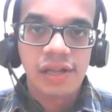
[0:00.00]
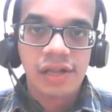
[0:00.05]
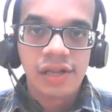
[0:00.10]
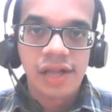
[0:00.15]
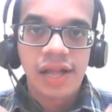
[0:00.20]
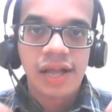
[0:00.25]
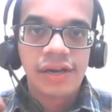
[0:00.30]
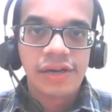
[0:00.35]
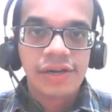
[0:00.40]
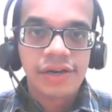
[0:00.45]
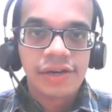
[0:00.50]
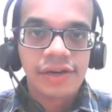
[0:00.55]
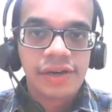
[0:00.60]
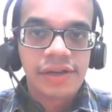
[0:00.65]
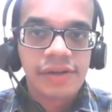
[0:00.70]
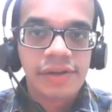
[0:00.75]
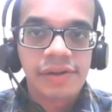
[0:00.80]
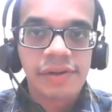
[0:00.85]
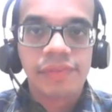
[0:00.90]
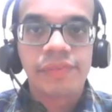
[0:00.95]
and
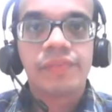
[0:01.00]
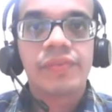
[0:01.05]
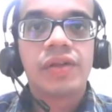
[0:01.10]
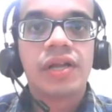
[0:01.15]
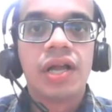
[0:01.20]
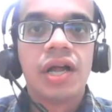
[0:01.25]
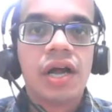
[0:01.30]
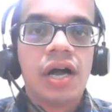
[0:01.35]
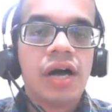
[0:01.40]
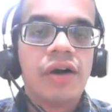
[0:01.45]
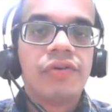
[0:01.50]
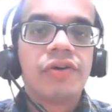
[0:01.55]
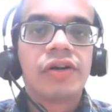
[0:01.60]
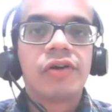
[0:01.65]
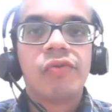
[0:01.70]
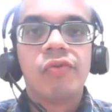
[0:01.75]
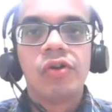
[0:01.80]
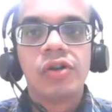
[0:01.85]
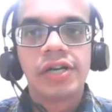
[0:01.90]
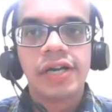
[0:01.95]
our
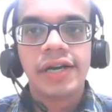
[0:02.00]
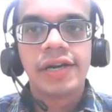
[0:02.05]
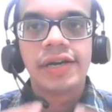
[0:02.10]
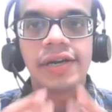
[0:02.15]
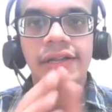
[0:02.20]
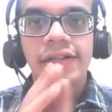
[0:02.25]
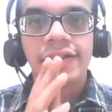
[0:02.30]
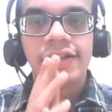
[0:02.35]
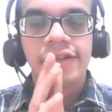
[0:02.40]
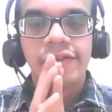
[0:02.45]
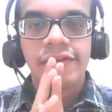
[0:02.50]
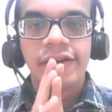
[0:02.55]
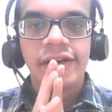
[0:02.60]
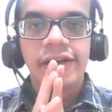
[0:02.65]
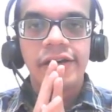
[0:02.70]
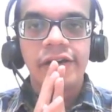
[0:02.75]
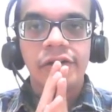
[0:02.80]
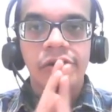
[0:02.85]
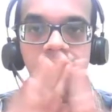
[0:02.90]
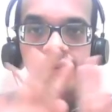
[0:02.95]
whole country is divided
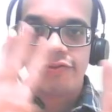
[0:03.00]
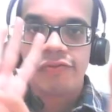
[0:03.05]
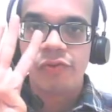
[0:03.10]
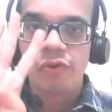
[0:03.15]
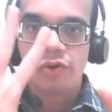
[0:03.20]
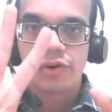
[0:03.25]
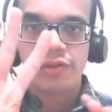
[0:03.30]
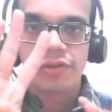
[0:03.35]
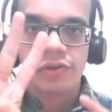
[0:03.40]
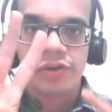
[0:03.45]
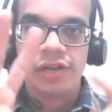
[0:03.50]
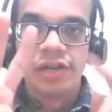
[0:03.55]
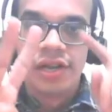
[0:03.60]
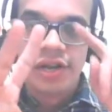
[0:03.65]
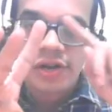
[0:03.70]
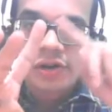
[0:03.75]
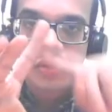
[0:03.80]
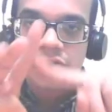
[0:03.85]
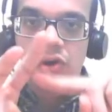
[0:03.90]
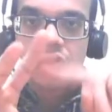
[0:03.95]
into the four zones:
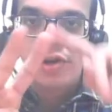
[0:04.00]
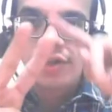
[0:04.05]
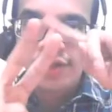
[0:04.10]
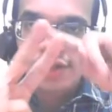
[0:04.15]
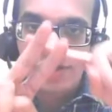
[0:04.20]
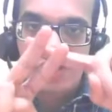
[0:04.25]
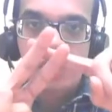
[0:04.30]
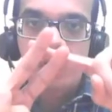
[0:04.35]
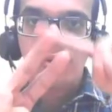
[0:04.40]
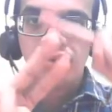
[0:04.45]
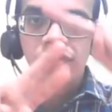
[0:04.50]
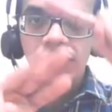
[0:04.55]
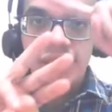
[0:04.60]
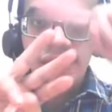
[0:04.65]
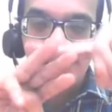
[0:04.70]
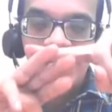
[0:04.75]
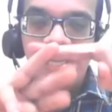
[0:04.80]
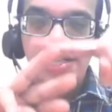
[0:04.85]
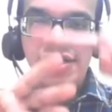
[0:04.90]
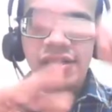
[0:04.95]
north, south,
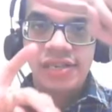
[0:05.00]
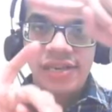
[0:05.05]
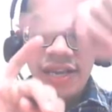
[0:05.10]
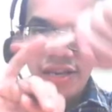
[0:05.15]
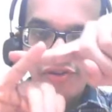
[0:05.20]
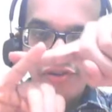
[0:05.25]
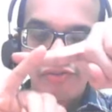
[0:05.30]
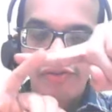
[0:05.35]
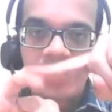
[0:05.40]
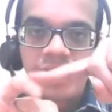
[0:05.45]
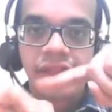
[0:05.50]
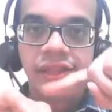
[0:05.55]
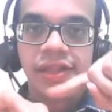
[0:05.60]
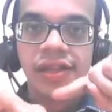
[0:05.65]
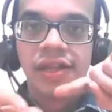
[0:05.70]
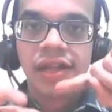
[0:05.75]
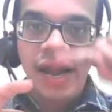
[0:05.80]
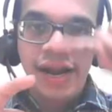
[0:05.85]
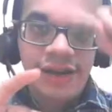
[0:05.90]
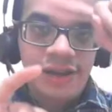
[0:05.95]
east and west.
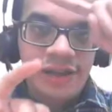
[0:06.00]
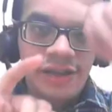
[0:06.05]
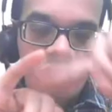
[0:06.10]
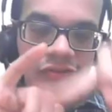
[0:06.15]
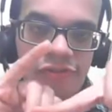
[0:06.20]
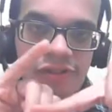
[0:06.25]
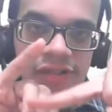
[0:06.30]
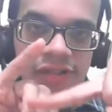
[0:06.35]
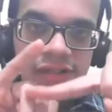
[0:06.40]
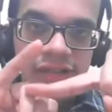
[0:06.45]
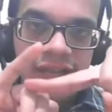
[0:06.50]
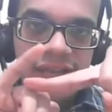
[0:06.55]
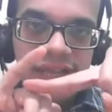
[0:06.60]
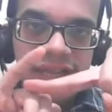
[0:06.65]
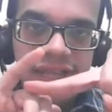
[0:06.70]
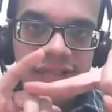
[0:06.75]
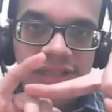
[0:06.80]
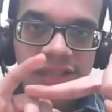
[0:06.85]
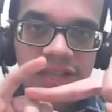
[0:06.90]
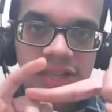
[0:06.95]
And if it's the
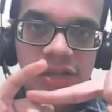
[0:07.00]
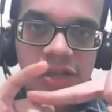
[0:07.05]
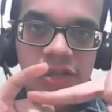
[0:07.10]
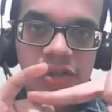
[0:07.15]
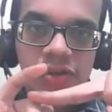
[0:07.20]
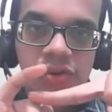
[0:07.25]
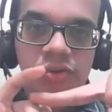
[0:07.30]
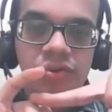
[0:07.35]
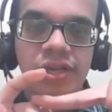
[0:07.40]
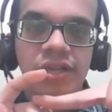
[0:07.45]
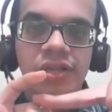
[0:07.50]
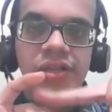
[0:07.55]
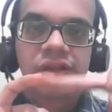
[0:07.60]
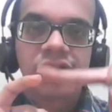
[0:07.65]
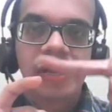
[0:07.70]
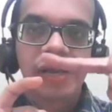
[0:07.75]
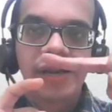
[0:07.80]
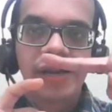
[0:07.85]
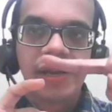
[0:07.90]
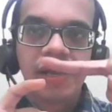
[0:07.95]
east is the zone, is the
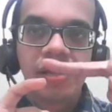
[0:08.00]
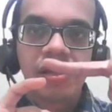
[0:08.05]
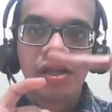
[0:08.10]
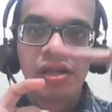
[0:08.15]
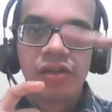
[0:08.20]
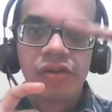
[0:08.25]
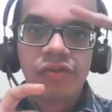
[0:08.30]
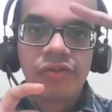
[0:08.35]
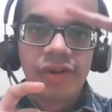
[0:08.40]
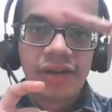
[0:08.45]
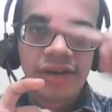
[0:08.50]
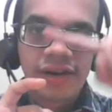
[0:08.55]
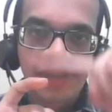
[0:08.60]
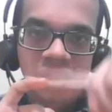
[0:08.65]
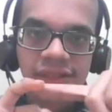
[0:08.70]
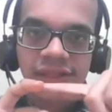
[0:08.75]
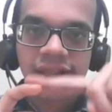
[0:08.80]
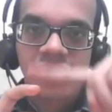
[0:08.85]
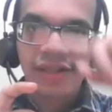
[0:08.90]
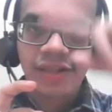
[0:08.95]
area where less
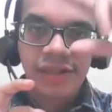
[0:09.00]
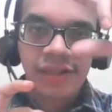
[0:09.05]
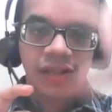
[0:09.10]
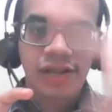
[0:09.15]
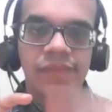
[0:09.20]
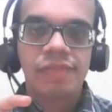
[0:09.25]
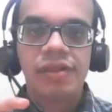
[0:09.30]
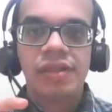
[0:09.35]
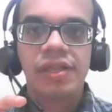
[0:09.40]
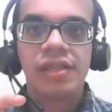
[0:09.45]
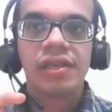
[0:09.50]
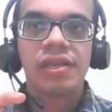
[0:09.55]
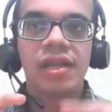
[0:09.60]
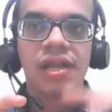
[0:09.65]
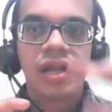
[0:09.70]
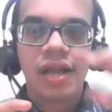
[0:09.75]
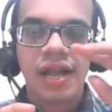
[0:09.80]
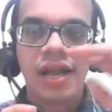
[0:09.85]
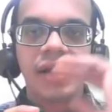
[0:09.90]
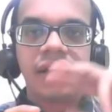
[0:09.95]
sales comes in,
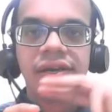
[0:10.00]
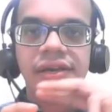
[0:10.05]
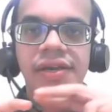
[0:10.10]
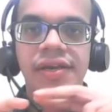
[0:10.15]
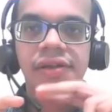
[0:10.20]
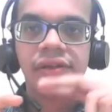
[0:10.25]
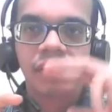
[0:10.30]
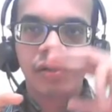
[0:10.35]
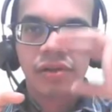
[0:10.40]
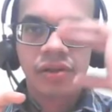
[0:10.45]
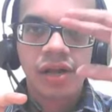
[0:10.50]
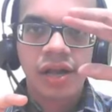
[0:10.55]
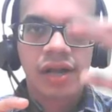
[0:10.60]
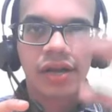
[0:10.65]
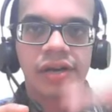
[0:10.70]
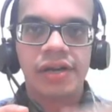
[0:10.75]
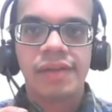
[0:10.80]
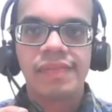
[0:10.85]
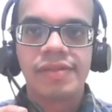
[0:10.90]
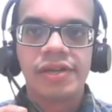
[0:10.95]
and or
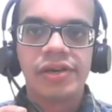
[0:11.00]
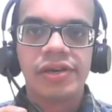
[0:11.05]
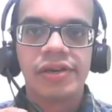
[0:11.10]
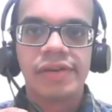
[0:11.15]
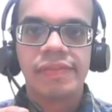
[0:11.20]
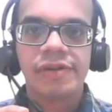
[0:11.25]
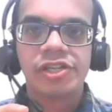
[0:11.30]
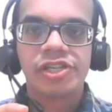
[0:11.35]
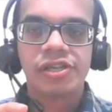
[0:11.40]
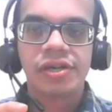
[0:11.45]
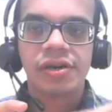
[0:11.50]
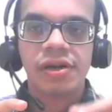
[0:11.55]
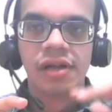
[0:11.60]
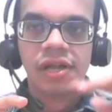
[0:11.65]
comes into the picture,